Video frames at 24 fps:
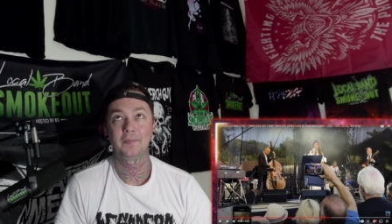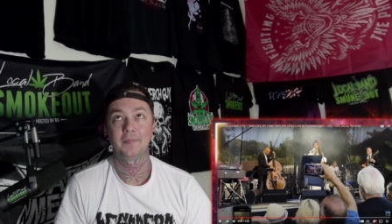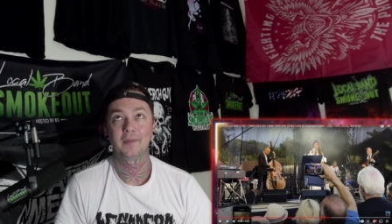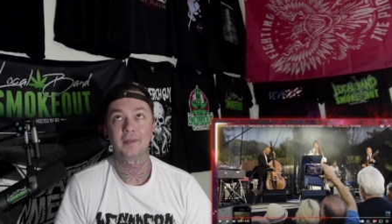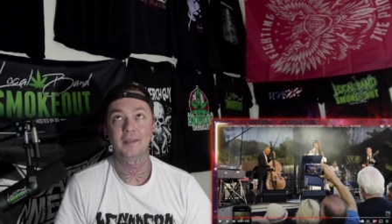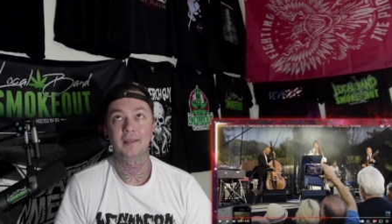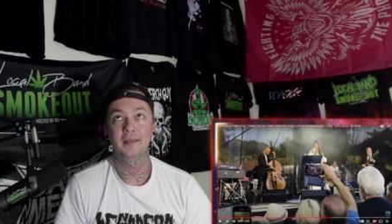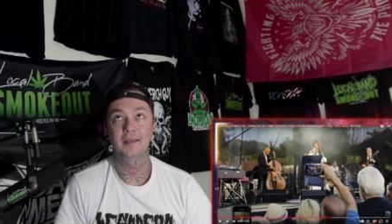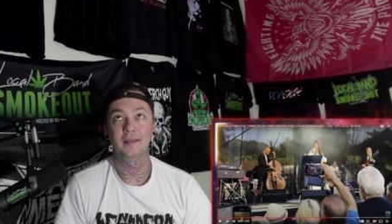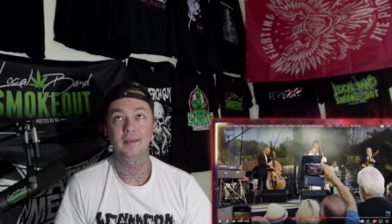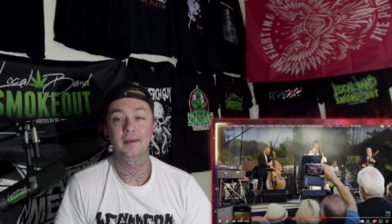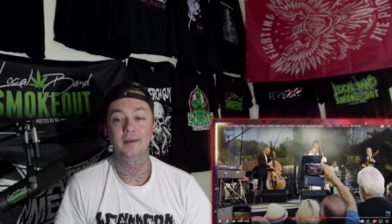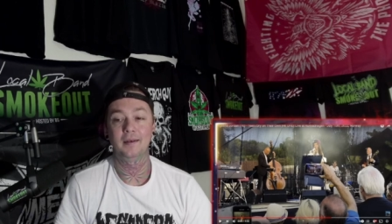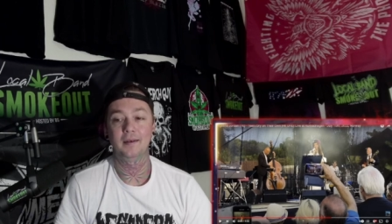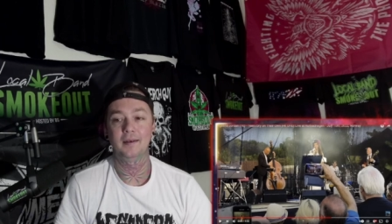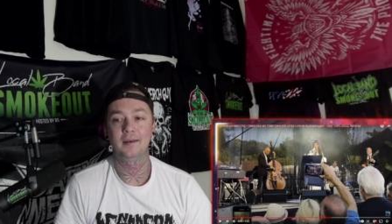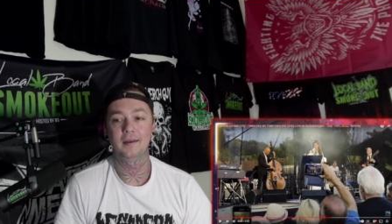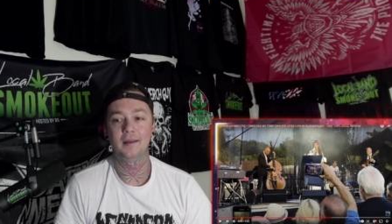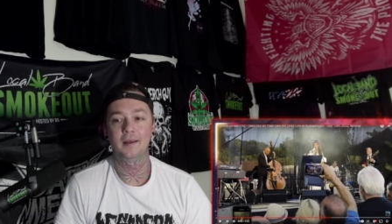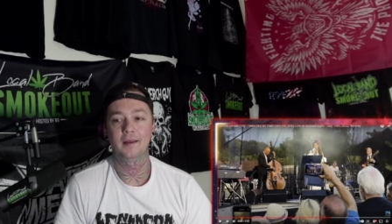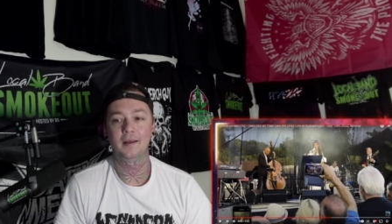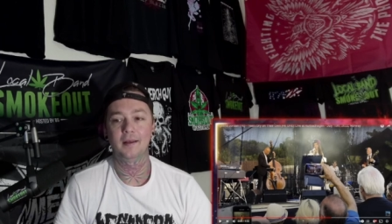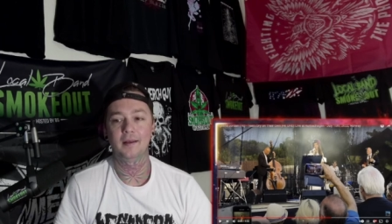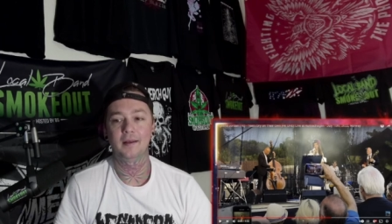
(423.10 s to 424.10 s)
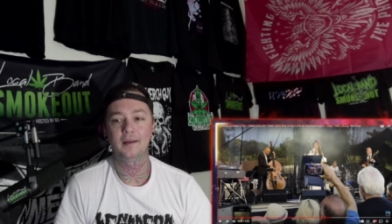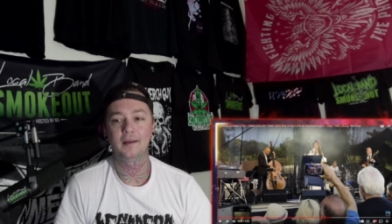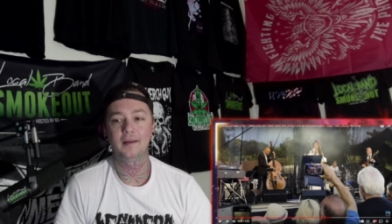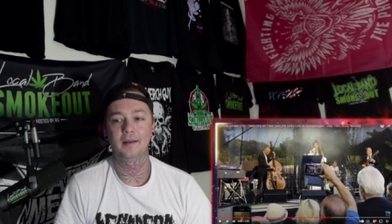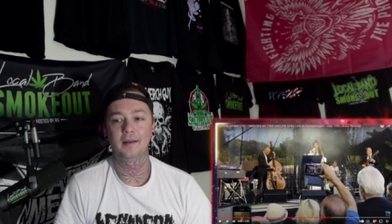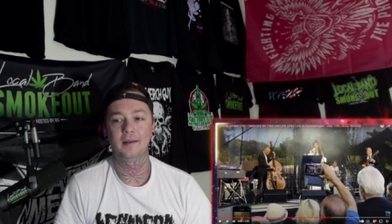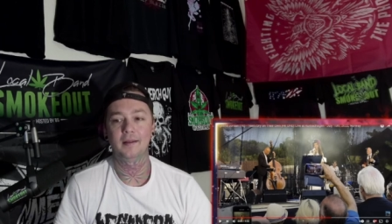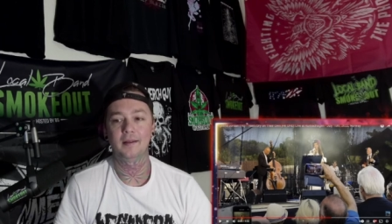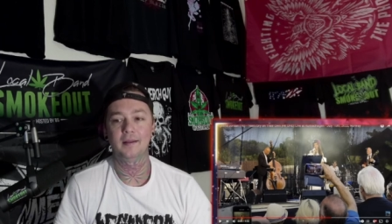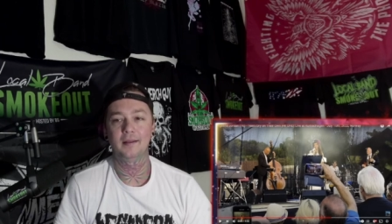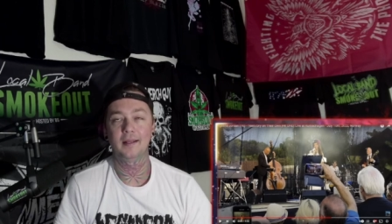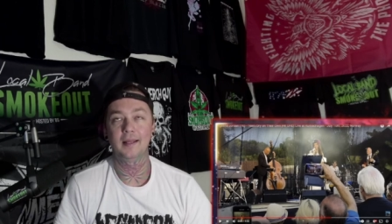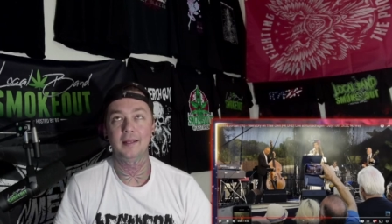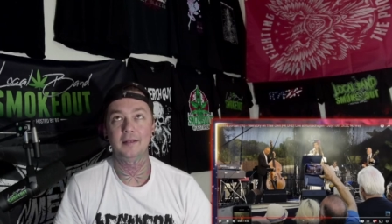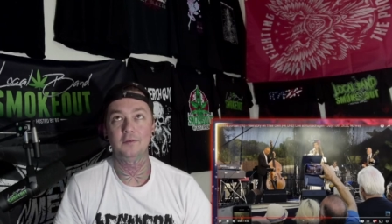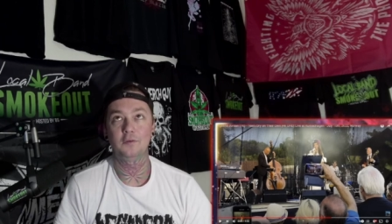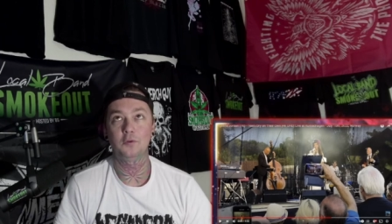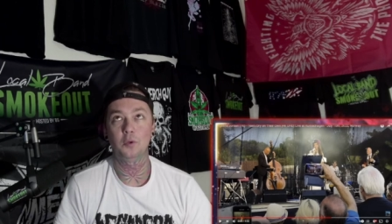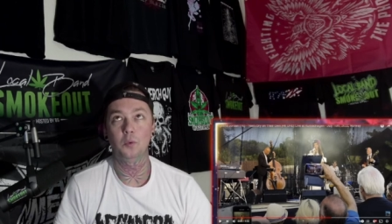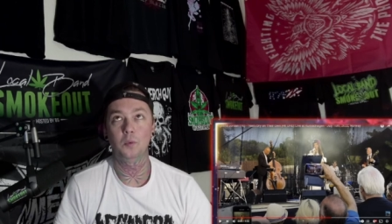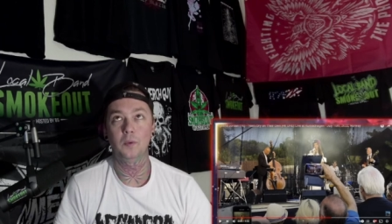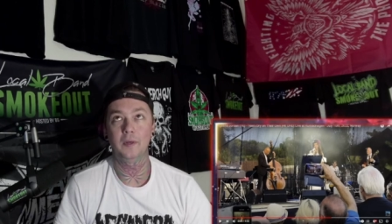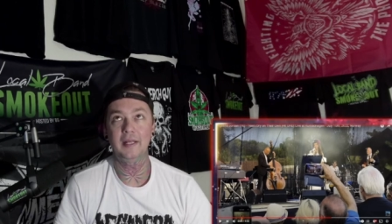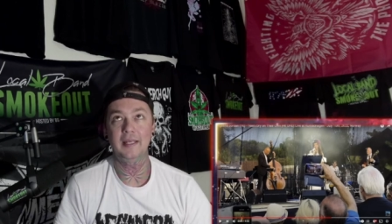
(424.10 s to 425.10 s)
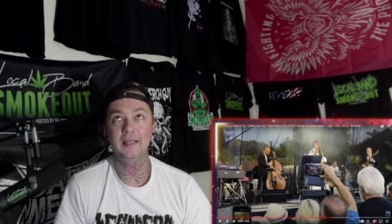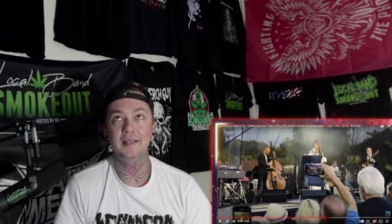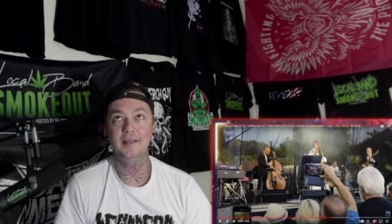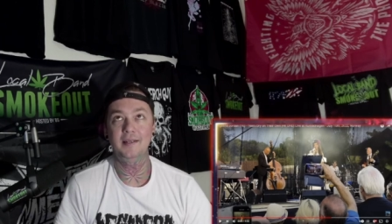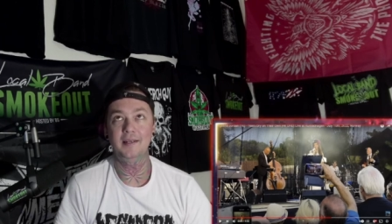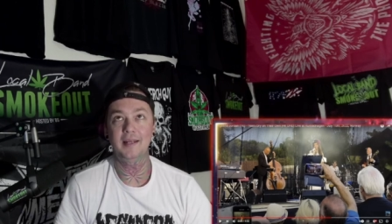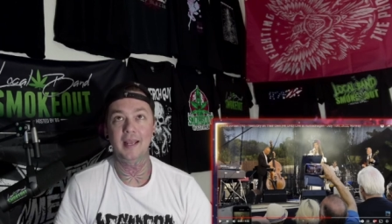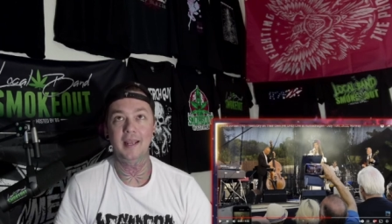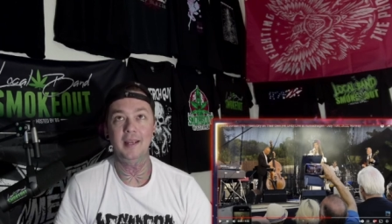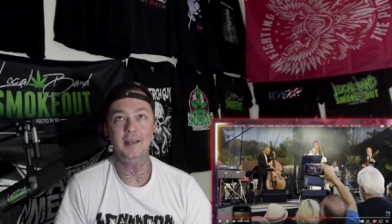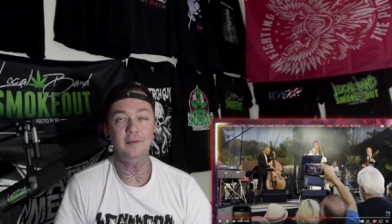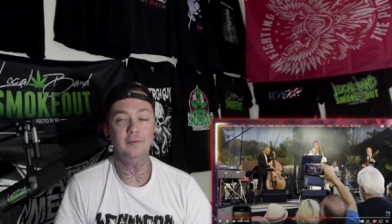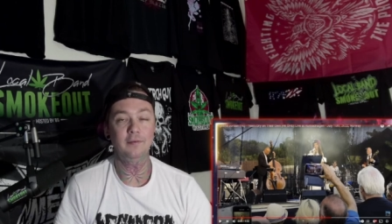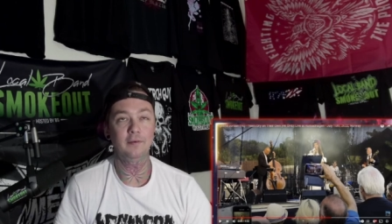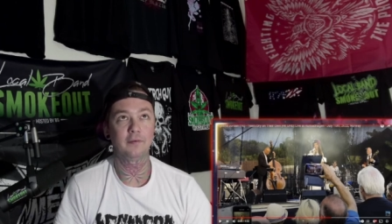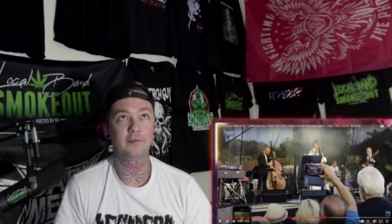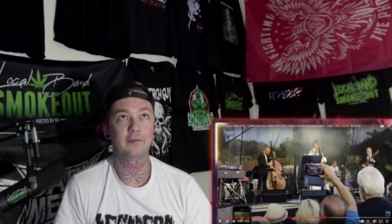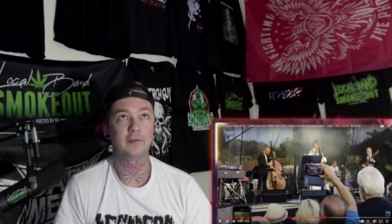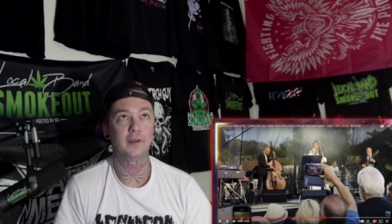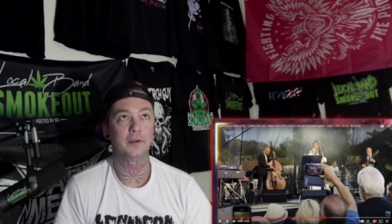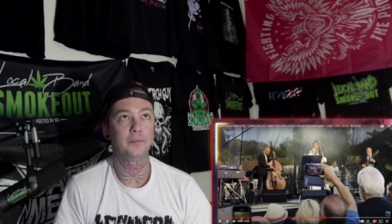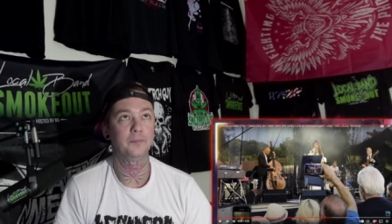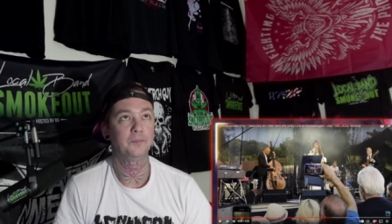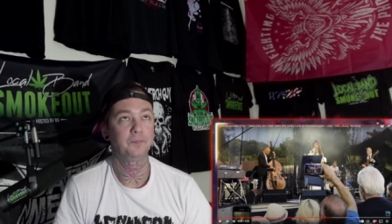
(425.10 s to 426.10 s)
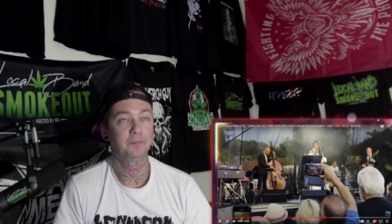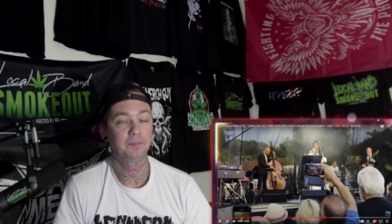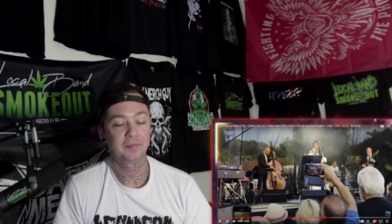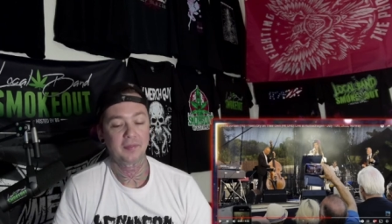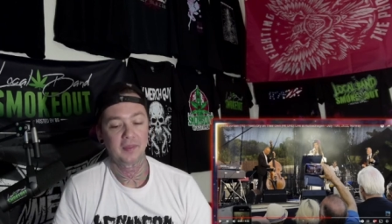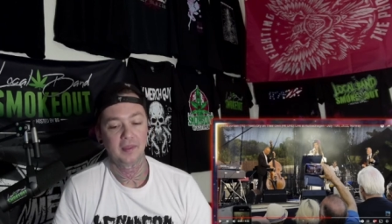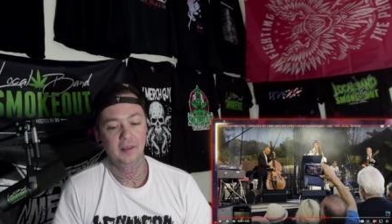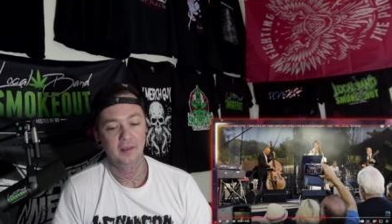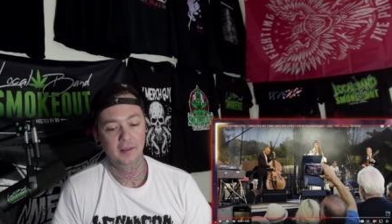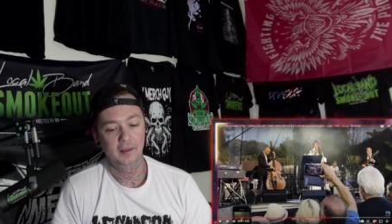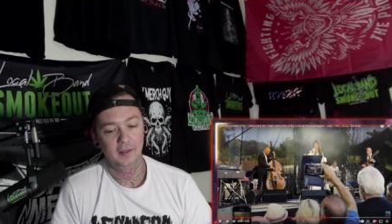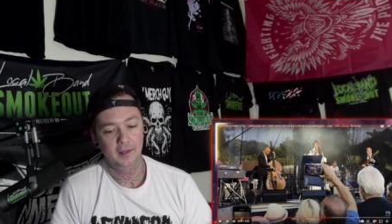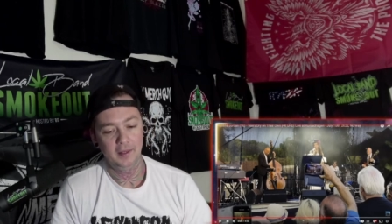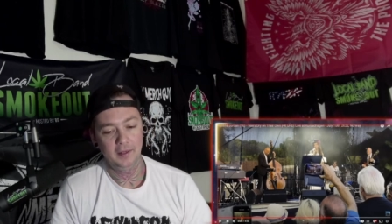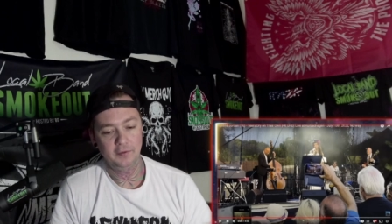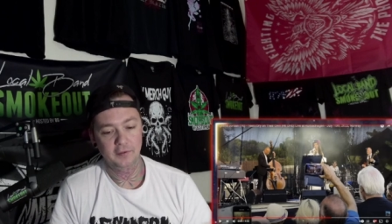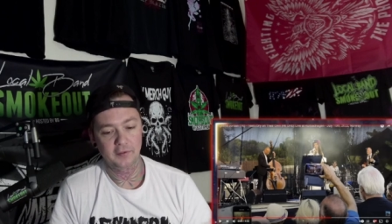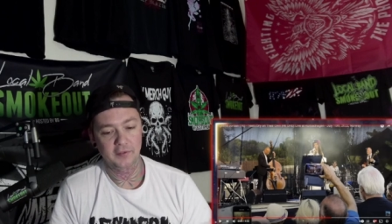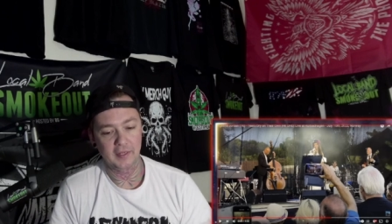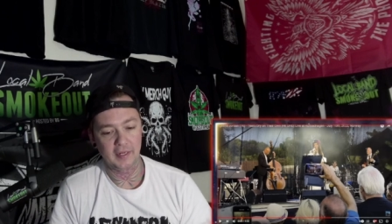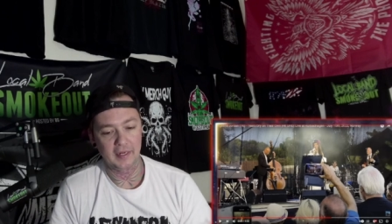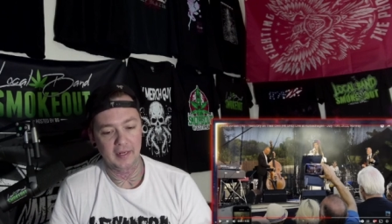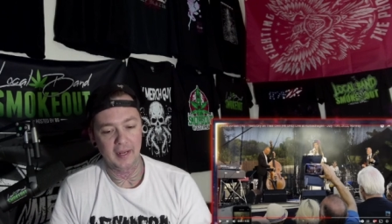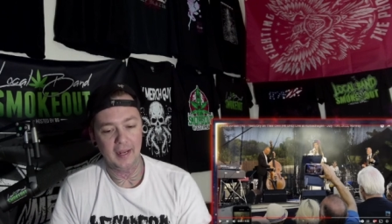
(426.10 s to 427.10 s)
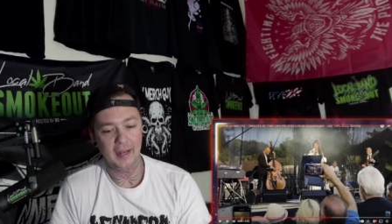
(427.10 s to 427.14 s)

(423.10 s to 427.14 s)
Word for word: in uh, like twenty days or so. Interesting.